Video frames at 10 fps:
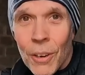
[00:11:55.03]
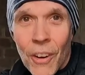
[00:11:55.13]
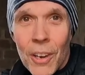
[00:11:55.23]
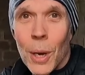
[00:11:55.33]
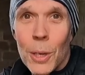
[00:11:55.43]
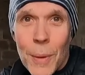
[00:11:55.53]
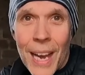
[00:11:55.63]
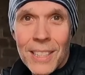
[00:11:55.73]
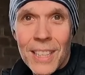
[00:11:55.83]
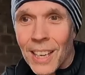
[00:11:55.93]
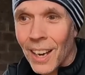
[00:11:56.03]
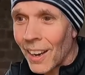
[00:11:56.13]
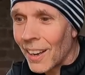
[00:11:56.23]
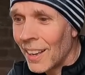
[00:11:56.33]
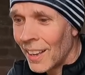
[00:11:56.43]
5 miles back to the
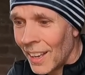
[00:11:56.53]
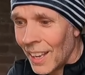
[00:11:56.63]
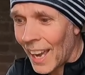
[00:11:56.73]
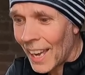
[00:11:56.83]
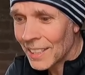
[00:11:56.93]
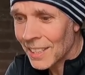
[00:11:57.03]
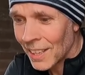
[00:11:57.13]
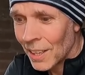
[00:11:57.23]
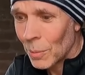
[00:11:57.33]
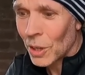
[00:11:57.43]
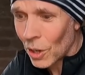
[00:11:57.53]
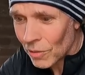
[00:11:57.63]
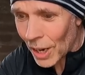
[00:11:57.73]
car, and we've got